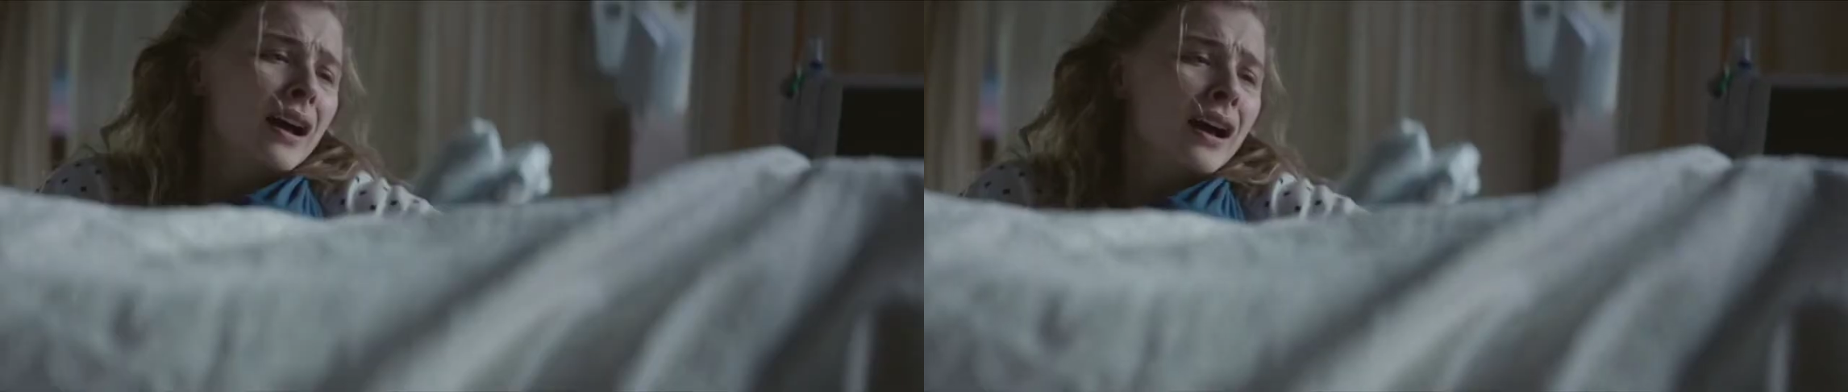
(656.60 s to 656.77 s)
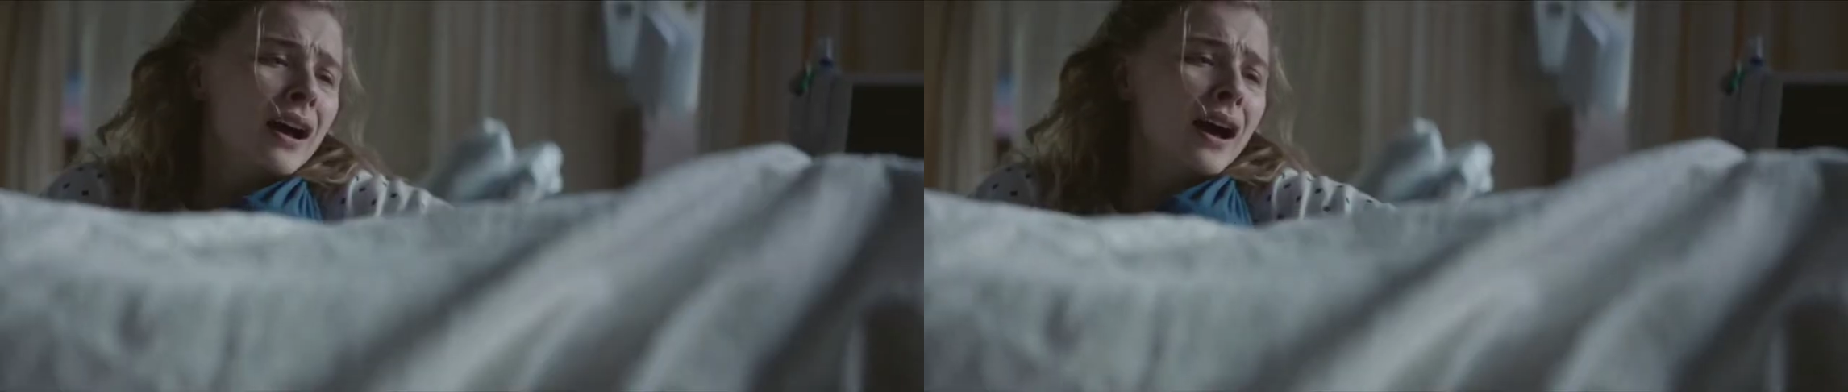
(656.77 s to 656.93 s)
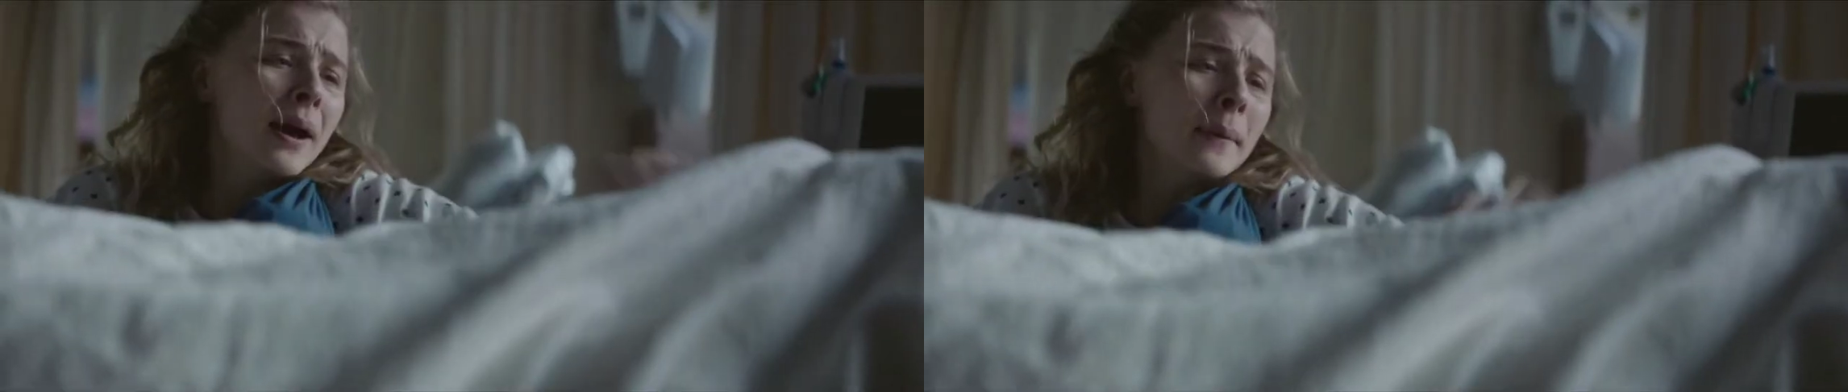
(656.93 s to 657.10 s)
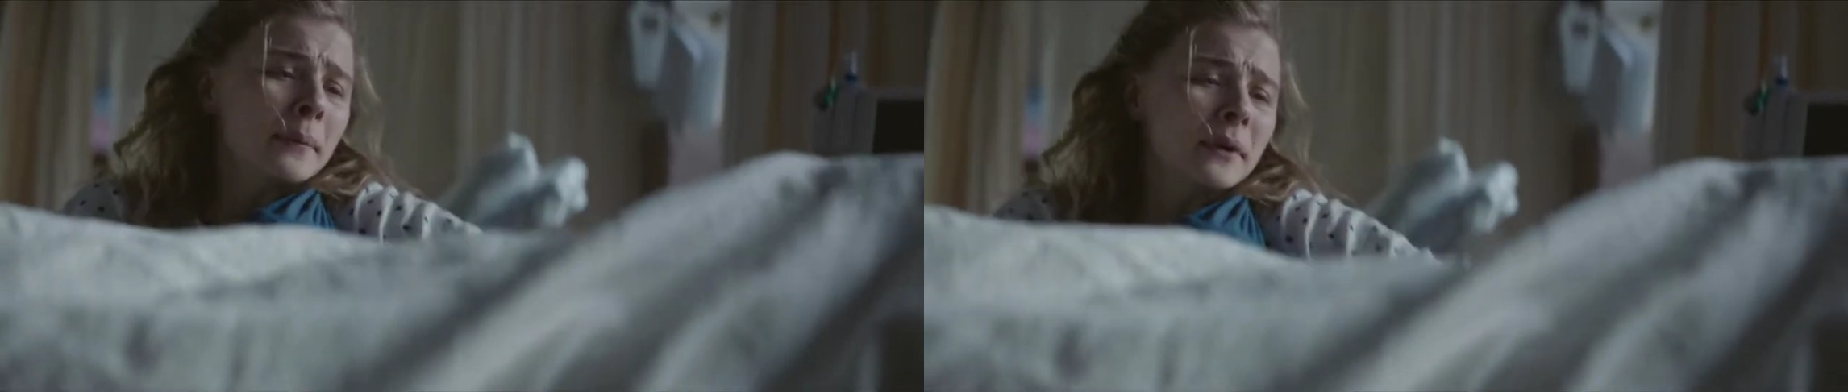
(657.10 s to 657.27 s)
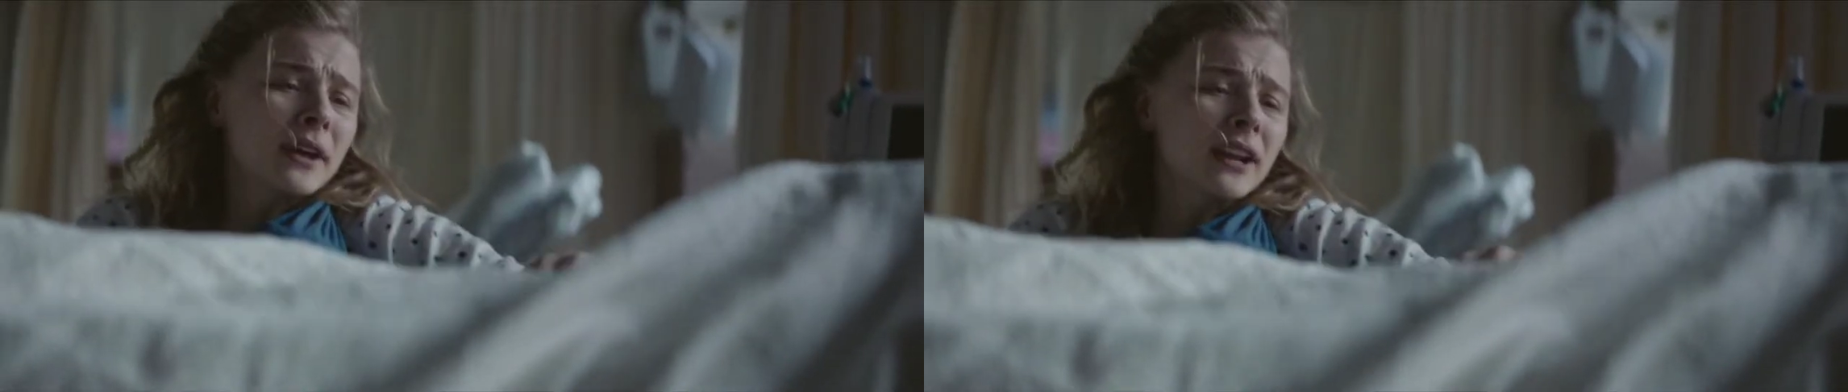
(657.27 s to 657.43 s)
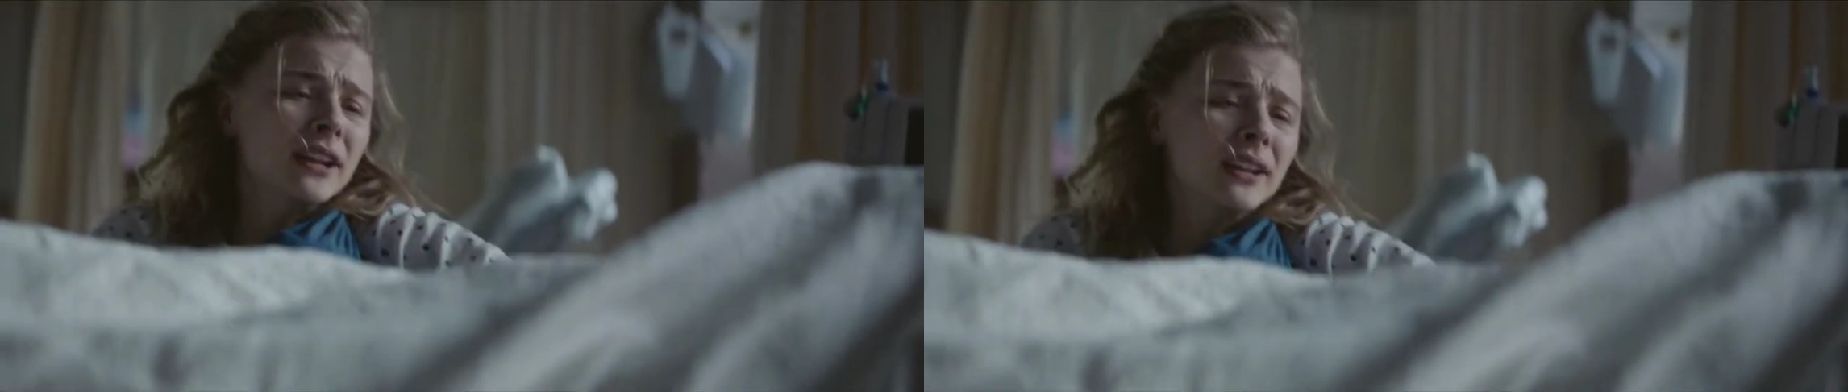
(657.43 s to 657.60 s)
But
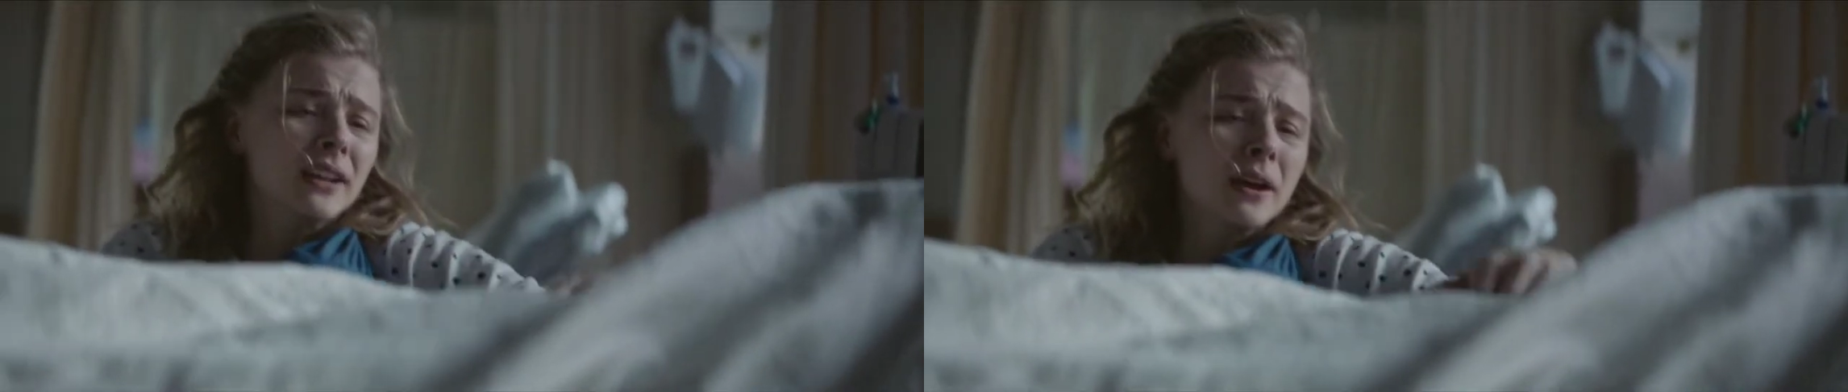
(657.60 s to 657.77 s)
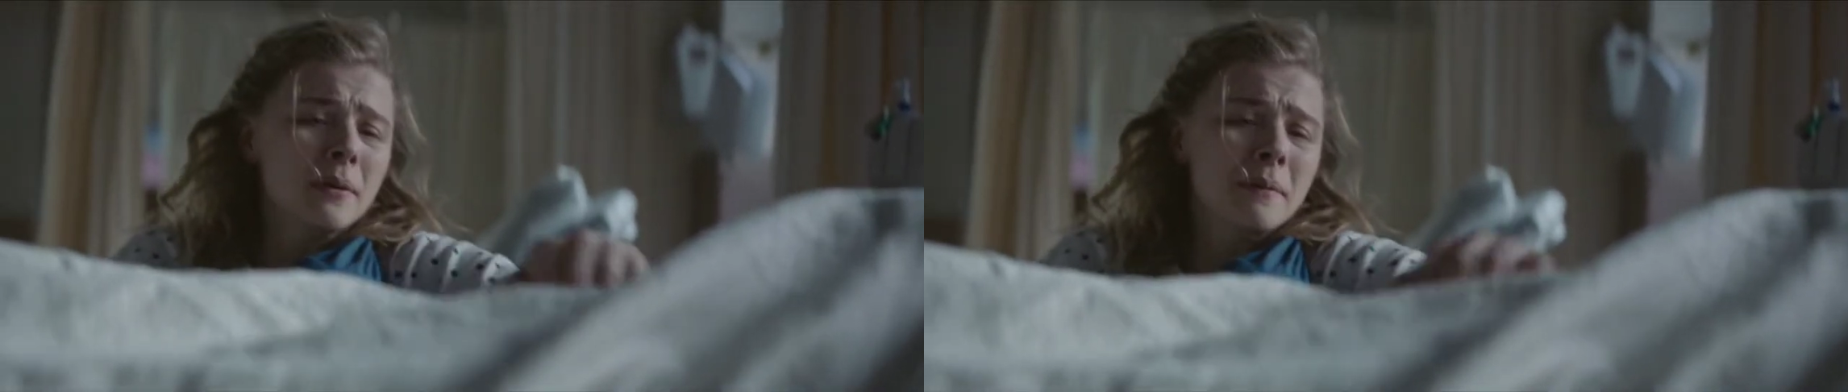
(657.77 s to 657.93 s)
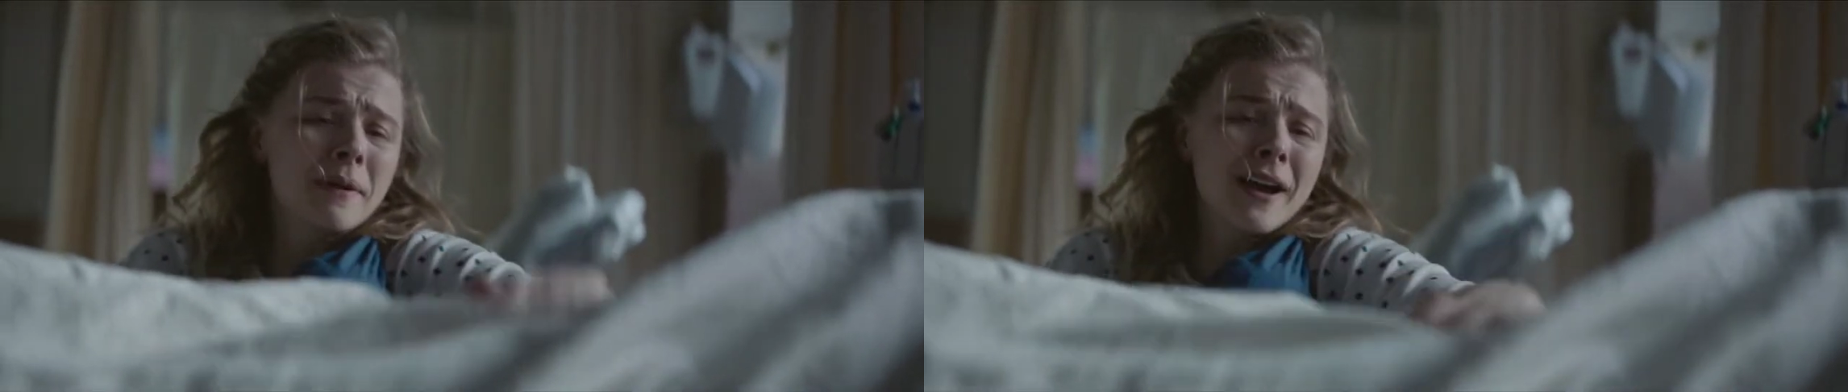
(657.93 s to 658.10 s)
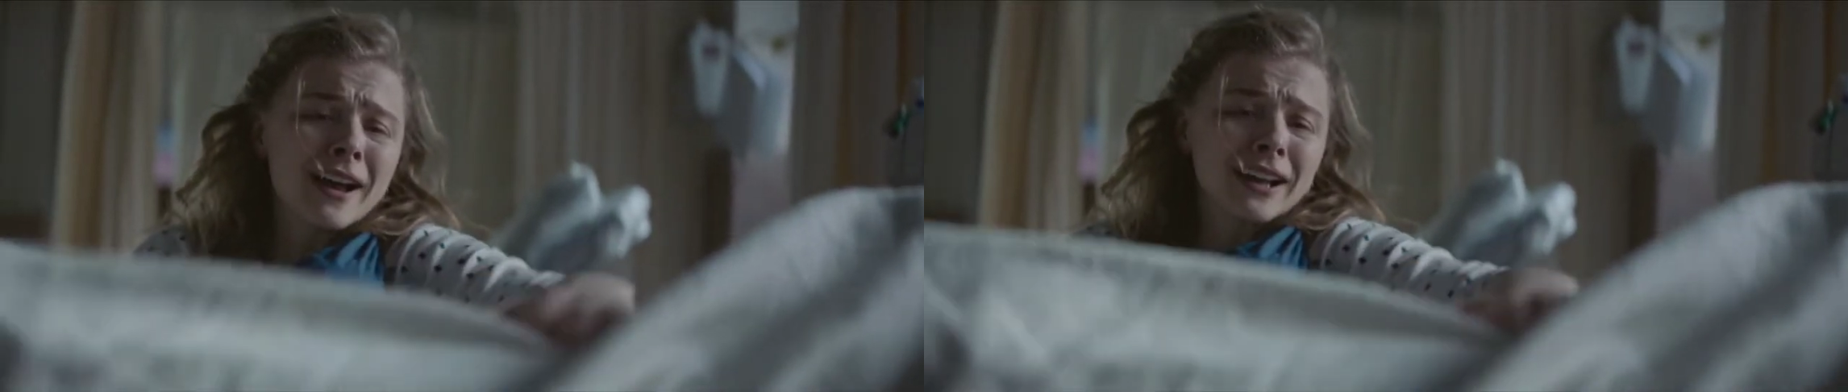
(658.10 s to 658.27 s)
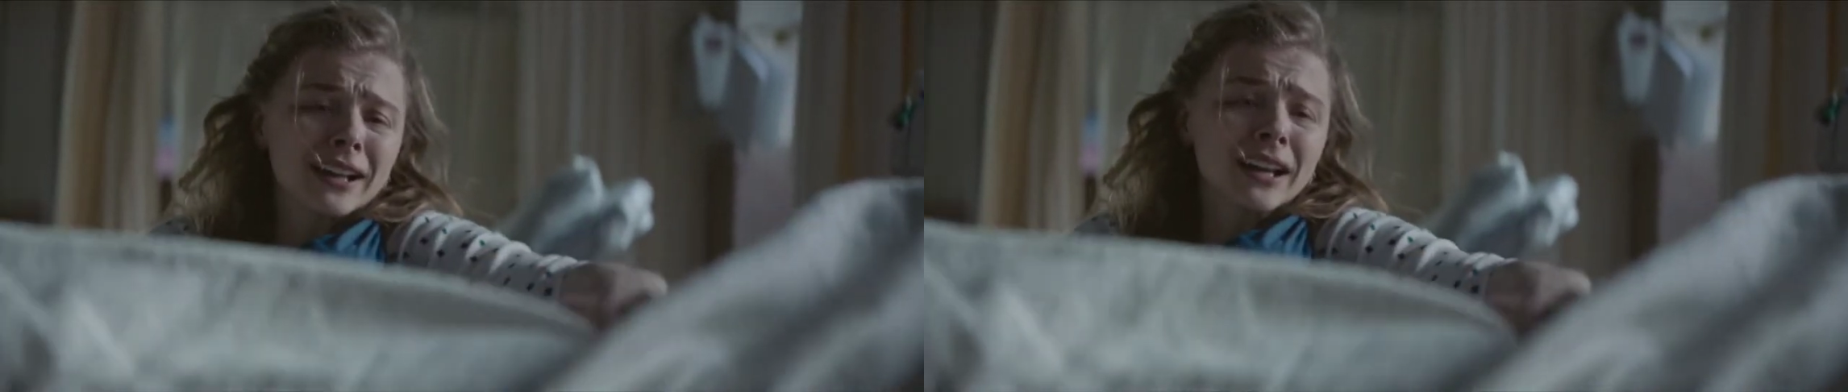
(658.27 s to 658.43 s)
Sam does not wake up.